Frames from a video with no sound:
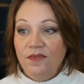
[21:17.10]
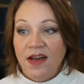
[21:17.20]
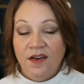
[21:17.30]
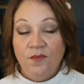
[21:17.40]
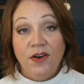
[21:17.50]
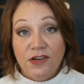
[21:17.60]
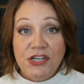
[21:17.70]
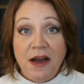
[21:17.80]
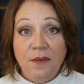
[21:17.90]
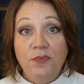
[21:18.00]

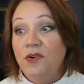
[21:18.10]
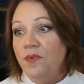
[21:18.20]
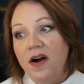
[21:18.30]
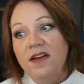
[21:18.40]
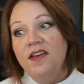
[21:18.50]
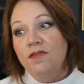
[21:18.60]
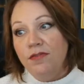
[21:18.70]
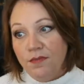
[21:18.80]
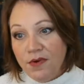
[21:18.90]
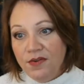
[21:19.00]
workshop will walk you
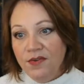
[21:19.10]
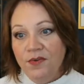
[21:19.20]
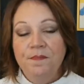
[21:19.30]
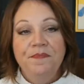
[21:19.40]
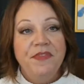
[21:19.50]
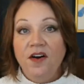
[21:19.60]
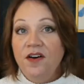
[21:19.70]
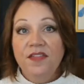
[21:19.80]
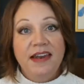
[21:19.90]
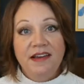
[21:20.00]
through
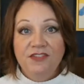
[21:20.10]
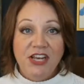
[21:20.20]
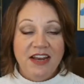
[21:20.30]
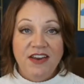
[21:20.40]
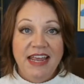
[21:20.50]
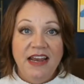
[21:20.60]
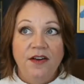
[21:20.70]
all that I've shared here.